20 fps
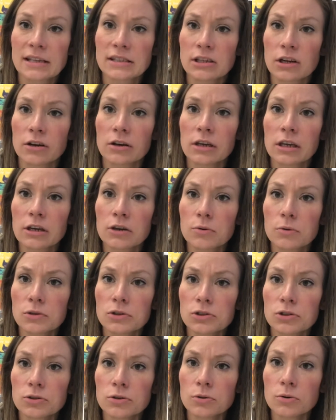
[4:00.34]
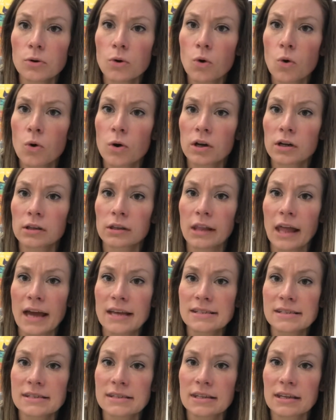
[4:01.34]
are equal to or
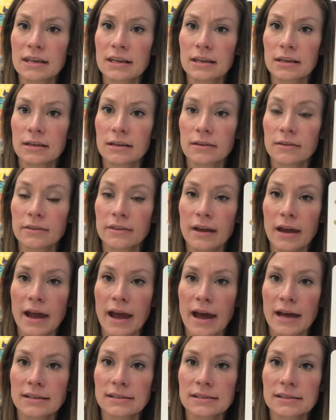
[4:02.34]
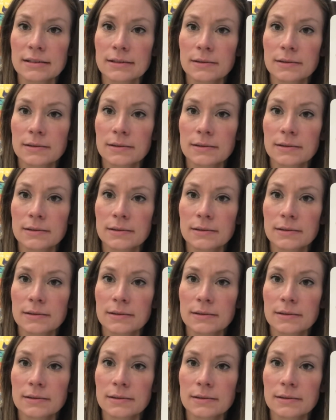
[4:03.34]
less than the hats?